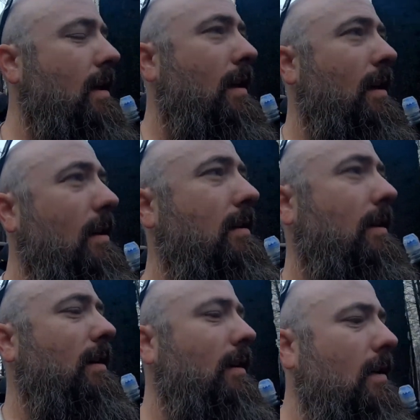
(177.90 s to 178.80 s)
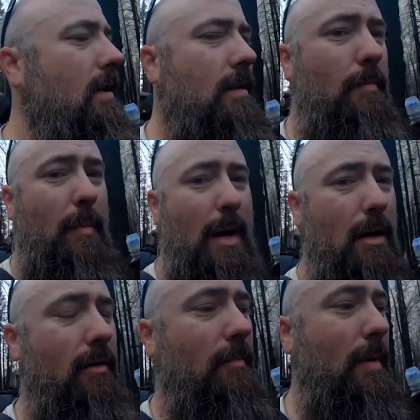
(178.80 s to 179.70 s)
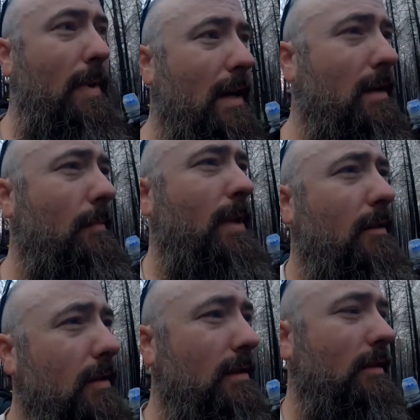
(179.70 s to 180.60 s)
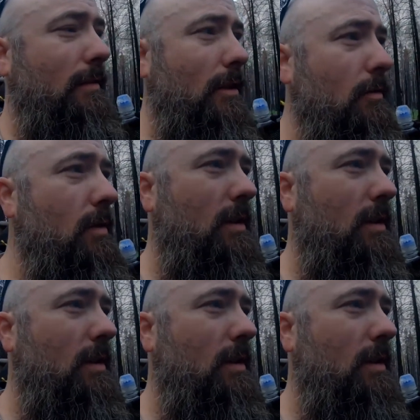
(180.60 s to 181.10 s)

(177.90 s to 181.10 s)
And my backup battery is getting low,